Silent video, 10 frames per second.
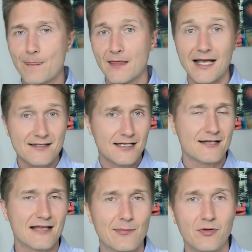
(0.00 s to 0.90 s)
as an
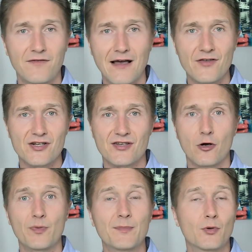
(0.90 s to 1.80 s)
example, 5 years ago
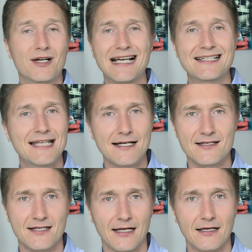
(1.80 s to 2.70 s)
people were not
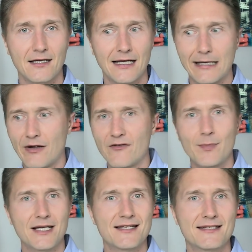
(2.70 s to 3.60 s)
texting and now
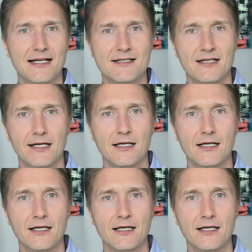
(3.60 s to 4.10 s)
everybody's texting.